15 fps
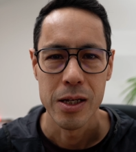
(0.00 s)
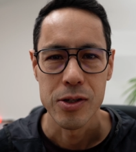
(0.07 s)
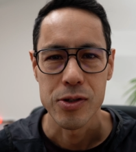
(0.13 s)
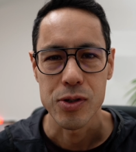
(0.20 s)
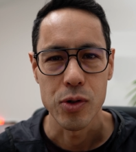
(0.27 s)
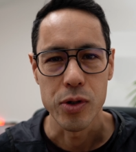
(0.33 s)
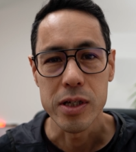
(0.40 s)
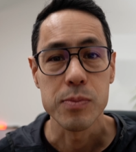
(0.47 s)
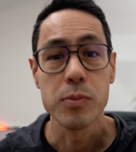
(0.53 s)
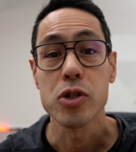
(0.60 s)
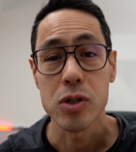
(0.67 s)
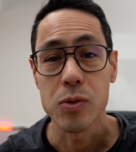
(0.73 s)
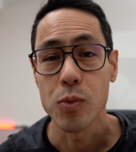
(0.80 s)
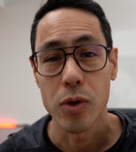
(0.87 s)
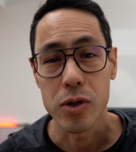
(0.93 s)
So his
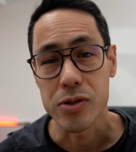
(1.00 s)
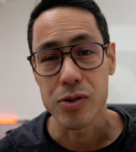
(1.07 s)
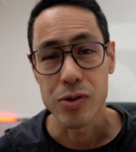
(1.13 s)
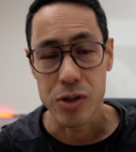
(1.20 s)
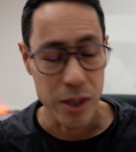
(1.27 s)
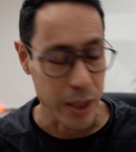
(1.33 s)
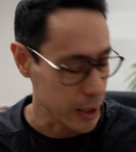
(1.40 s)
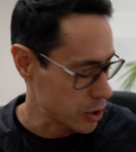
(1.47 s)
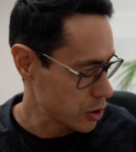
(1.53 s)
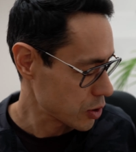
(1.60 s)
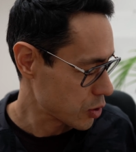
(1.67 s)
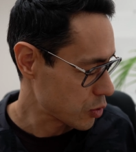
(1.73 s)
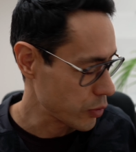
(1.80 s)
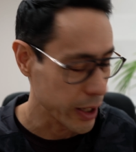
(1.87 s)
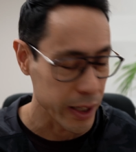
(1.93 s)
mission was to
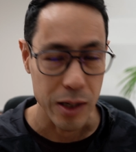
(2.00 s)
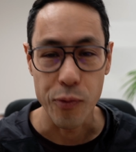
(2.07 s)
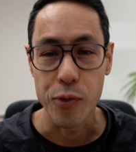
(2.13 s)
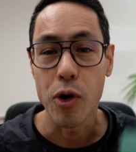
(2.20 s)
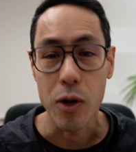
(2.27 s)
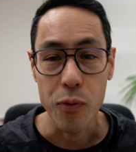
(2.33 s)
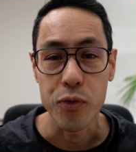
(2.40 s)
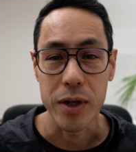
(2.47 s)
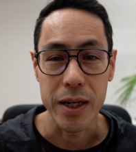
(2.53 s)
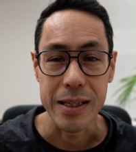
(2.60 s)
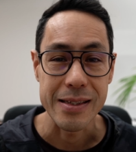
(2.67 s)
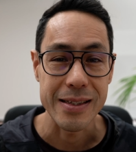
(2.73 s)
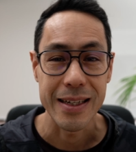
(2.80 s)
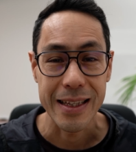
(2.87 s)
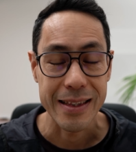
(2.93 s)
teach creative
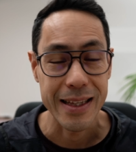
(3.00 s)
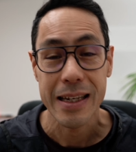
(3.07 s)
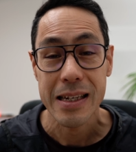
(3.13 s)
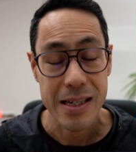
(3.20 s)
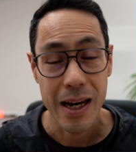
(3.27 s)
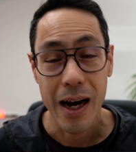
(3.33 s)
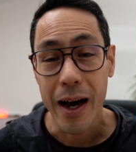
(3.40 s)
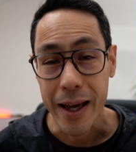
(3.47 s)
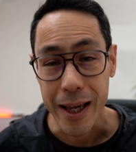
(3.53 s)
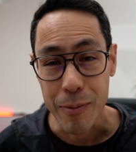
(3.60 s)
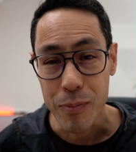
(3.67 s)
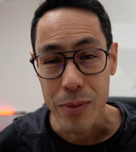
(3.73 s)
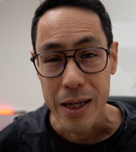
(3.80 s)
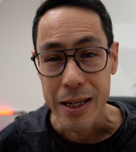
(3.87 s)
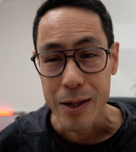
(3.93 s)
confidence, and at that
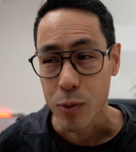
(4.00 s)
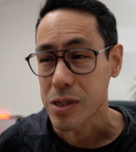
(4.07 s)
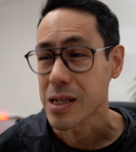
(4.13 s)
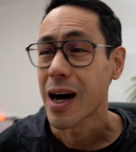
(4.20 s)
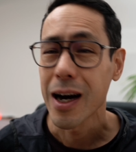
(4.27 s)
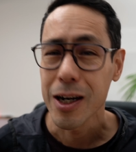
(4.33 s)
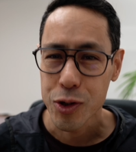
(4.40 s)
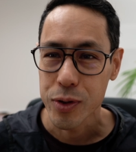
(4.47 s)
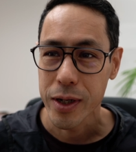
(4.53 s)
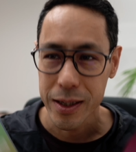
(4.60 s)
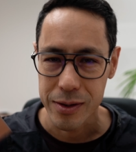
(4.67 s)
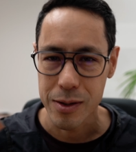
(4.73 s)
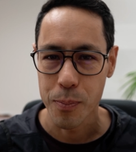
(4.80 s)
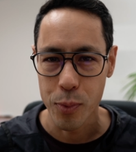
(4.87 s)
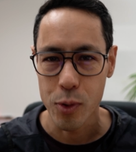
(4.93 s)
time it was hard to
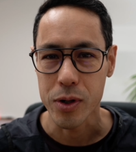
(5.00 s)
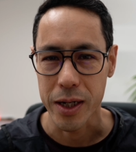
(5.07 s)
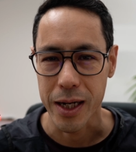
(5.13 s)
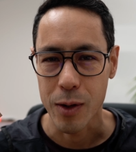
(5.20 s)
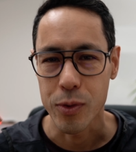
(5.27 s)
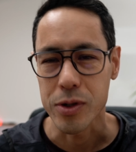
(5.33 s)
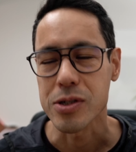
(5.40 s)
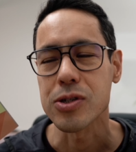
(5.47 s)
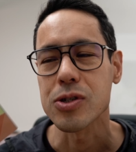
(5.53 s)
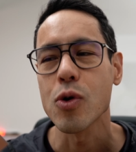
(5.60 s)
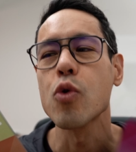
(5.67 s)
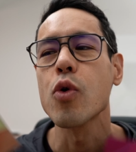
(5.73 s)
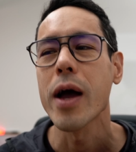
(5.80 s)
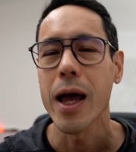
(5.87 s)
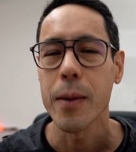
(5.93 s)
get the book, and I was
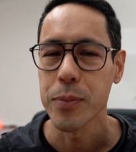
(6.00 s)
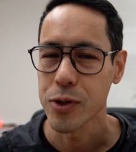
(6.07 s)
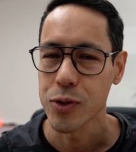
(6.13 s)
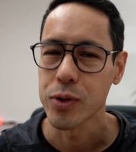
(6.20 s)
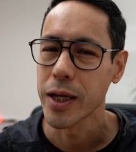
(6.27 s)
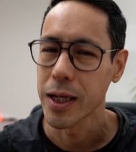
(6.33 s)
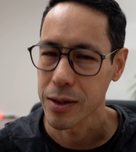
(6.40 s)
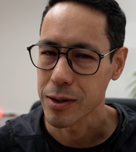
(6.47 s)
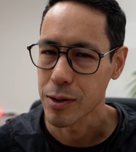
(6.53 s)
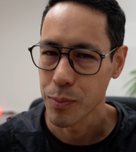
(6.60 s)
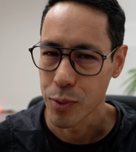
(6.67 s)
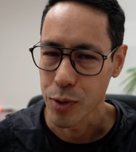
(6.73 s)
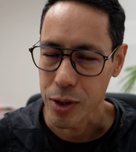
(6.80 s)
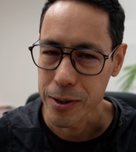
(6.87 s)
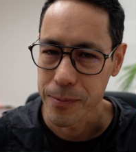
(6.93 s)
so happy to get the
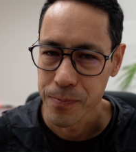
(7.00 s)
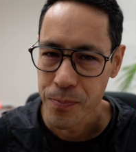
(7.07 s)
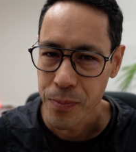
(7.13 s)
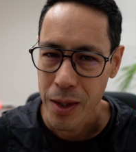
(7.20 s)
book.